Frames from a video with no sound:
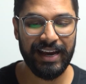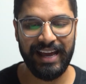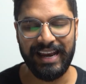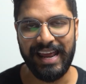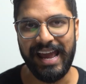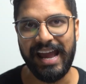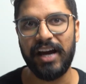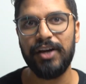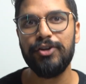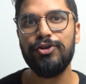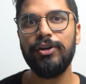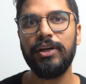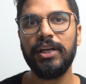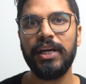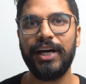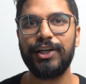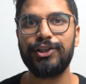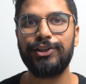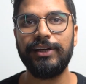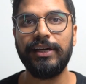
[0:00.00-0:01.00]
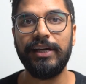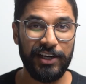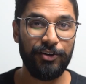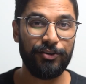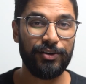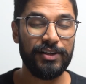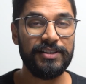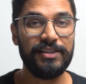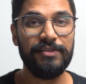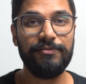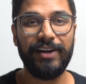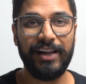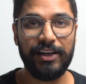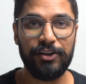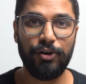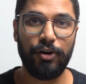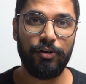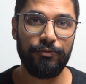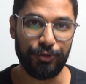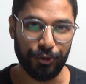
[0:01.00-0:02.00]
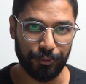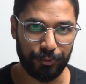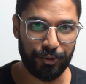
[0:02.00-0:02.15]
and how you can actually increase the value of your